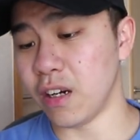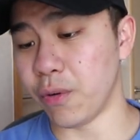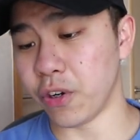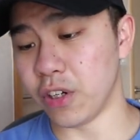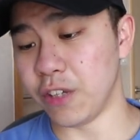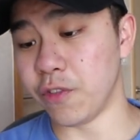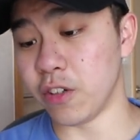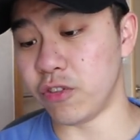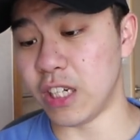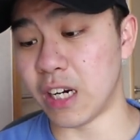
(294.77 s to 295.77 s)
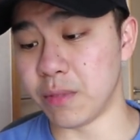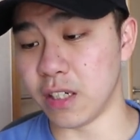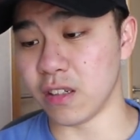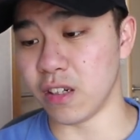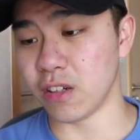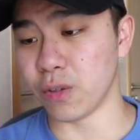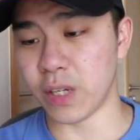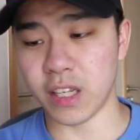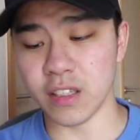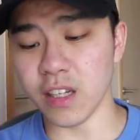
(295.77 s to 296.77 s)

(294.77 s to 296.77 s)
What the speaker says: We're gonna evolve 3 Abras along the way.